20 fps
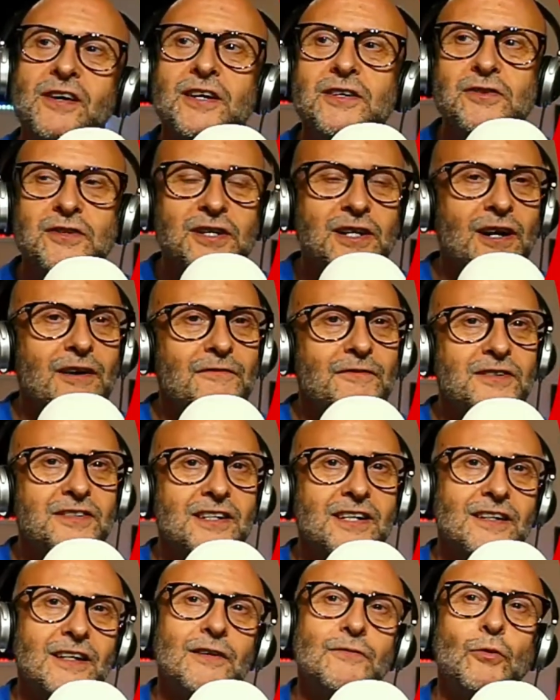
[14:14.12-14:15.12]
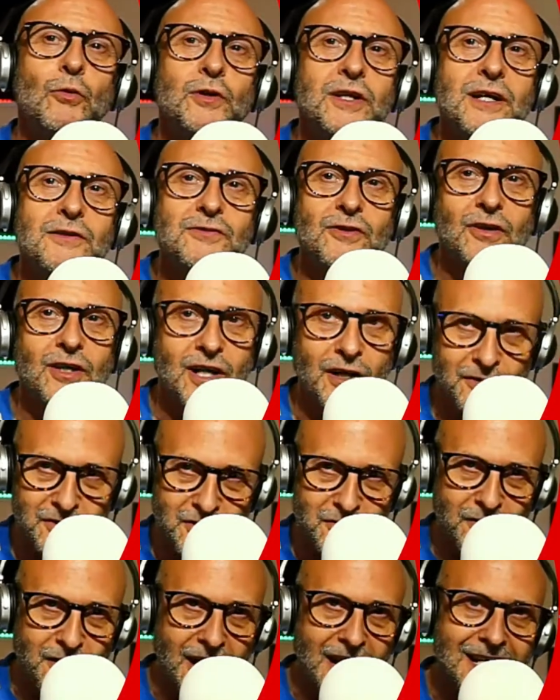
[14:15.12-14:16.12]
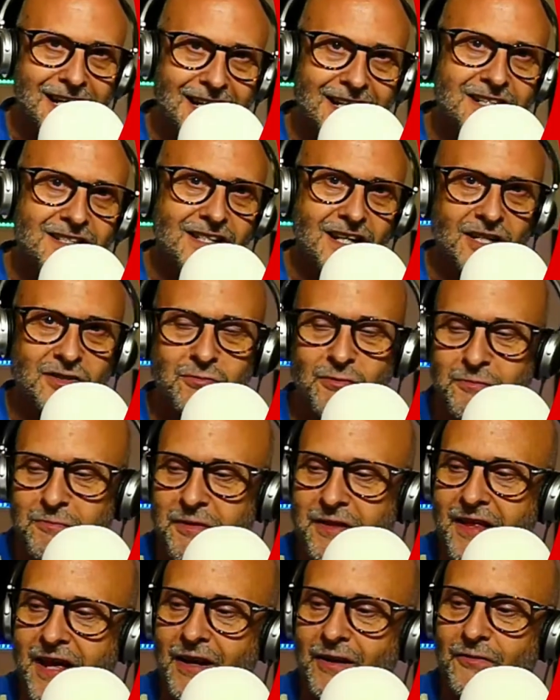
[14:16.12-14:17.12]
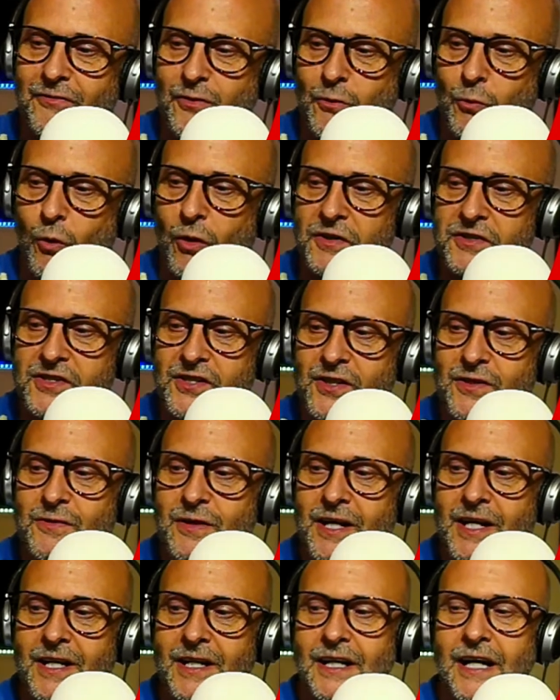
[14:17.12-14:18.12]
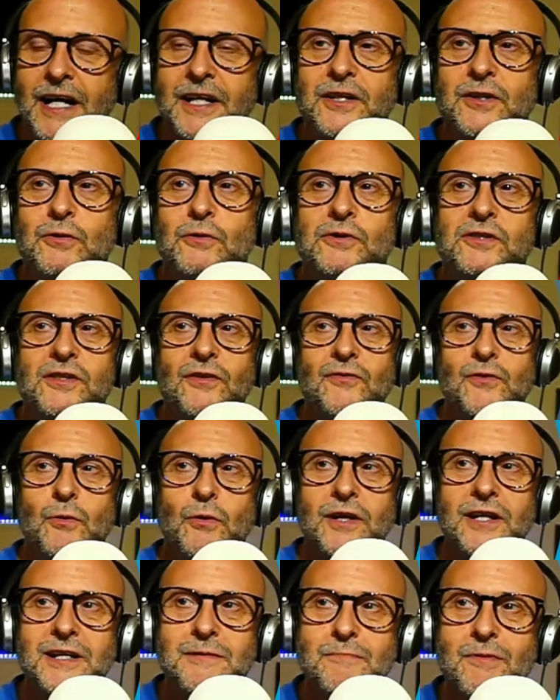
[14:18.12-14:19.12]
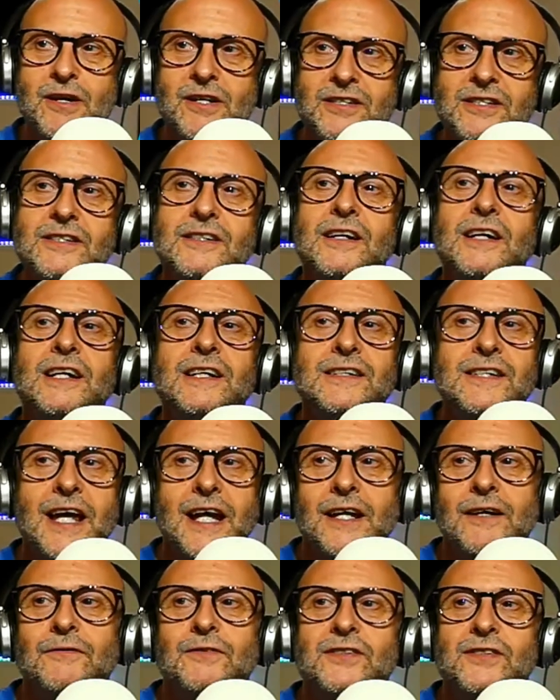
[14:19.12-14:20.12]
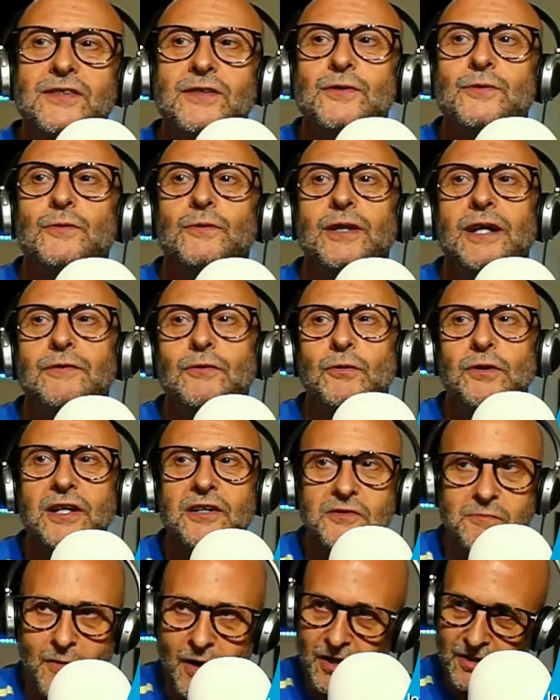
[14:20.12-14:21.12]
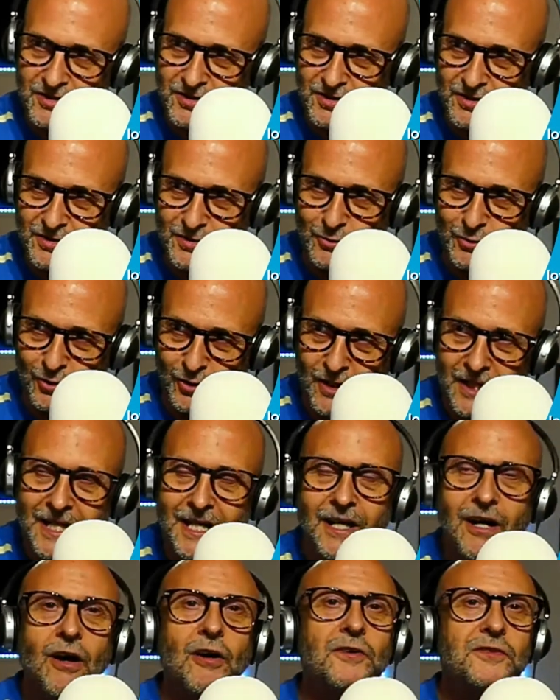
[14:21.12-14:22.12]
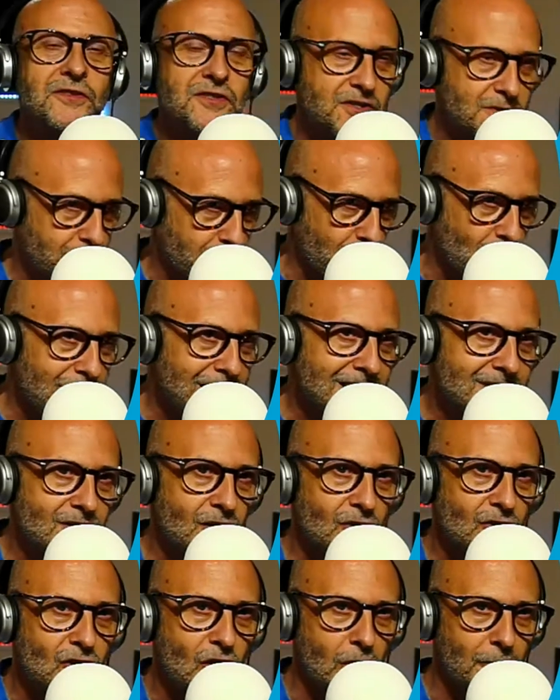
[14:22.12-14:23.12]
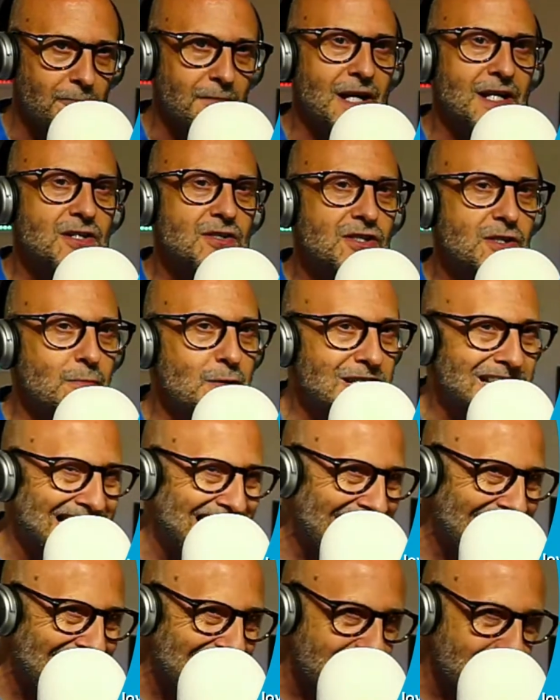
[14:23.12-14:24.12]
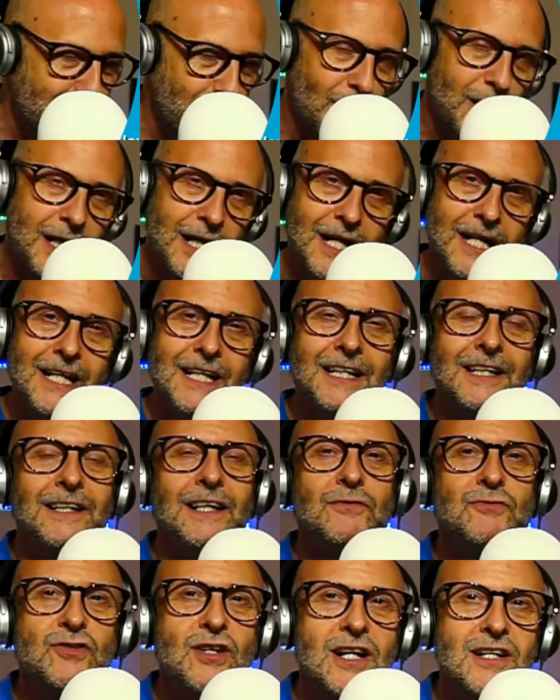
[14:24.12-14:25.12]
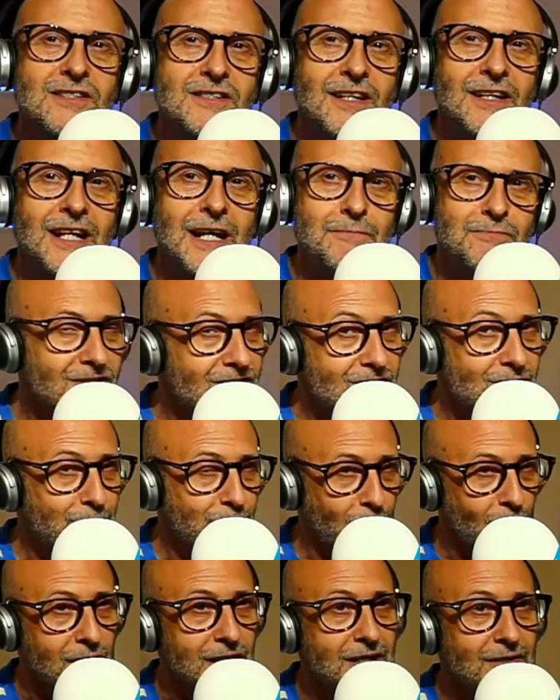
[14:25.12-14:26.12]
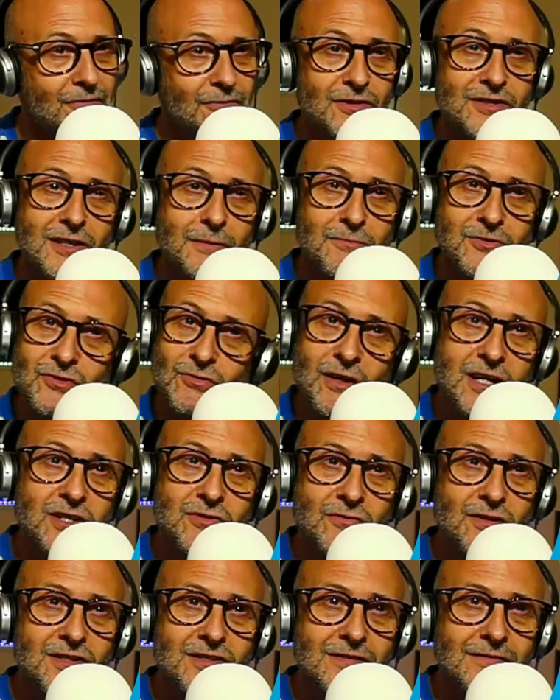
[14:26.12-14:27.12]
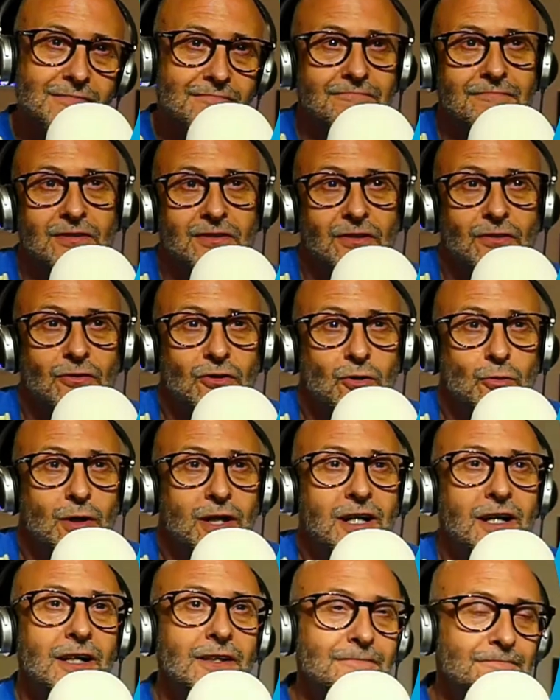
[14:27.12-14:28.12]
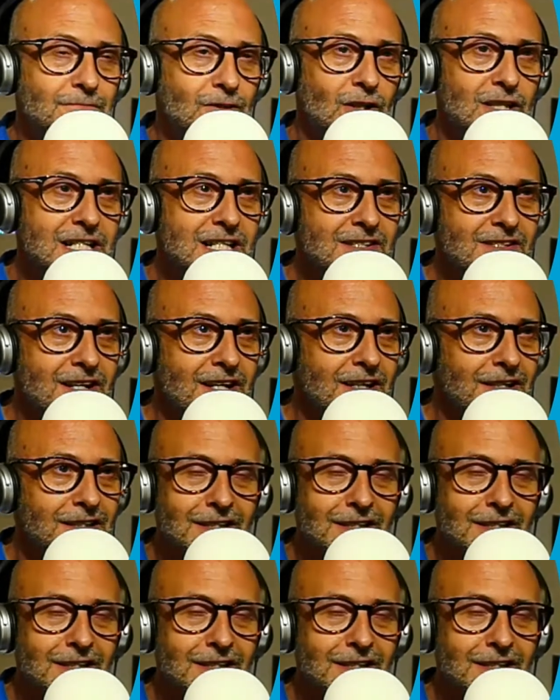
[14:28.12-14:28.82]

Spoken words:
You can go and visit loveaudio.co.uk. Get in touch with me there if you want to. And of course, if you want any merchandise, head over to Love Audio's merch store on spring.com. That used to be Teespring. They've changed their name to Spring for some strange reason. It's a lot quicker, a lot easier.